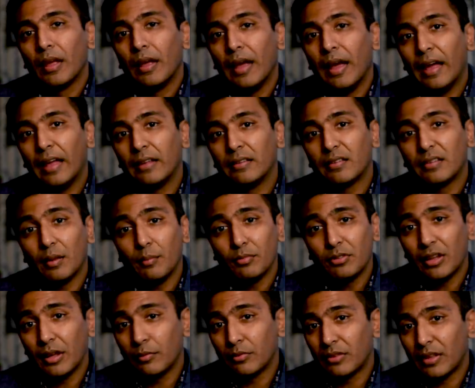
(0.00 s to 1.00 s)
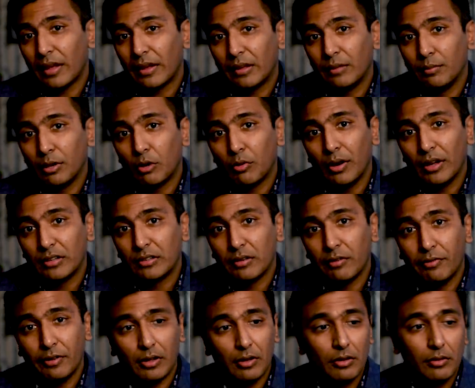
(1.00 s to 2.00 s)
And sometimes that can be quite
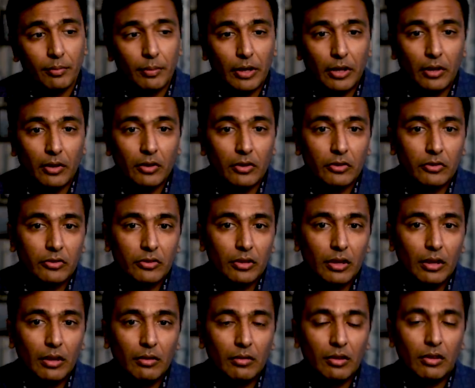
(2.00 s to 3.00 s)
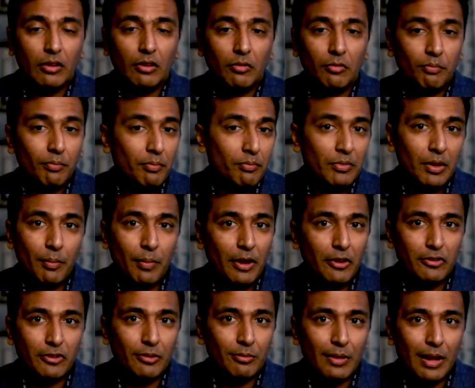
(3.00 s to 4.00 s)
difficult because the
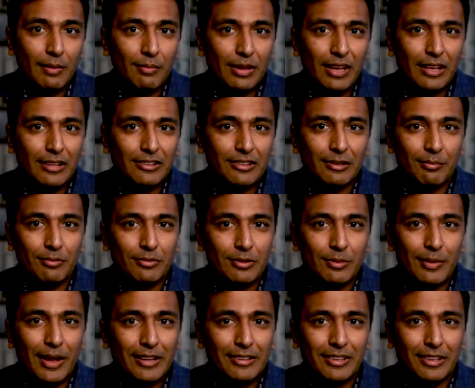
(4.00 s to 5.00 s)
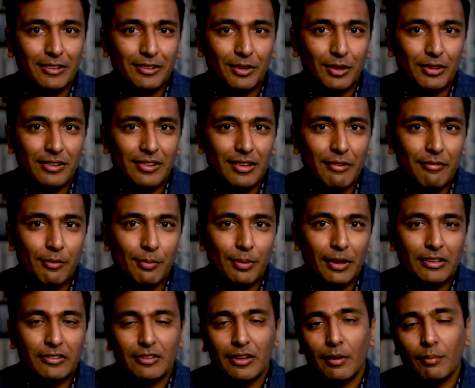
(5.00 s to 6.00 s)
patient may be asymptomatic, so it's never
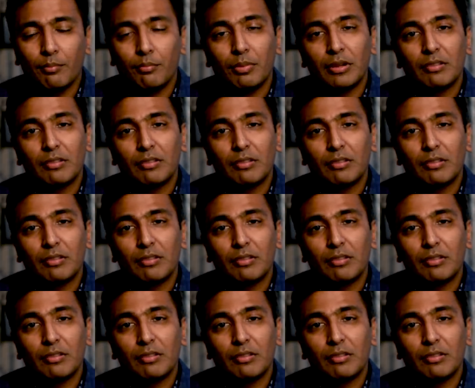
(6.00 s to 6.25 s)
picked up.